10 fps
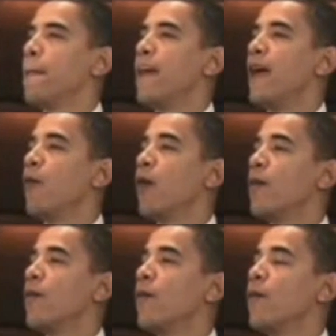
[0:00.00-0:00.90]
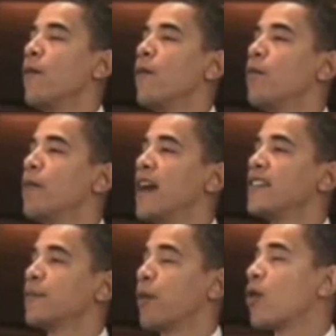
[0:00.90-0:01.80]
And what would
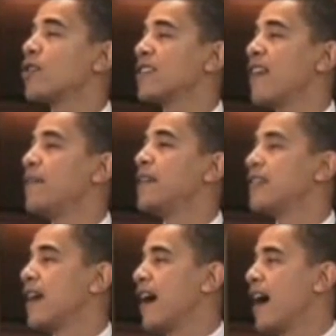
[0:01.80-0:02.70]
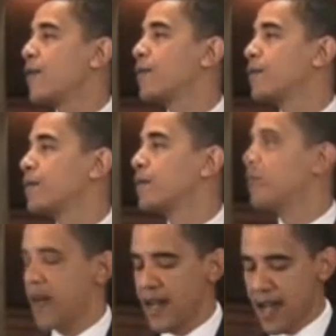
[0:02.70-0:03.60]
my supporters have me say?
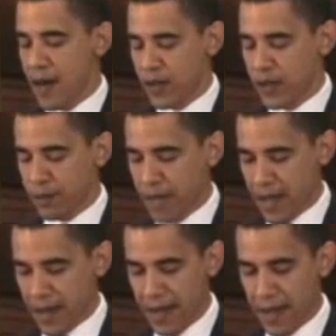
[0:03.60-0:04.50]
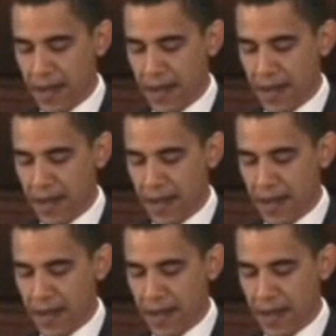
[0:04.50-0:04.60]
How might I respond?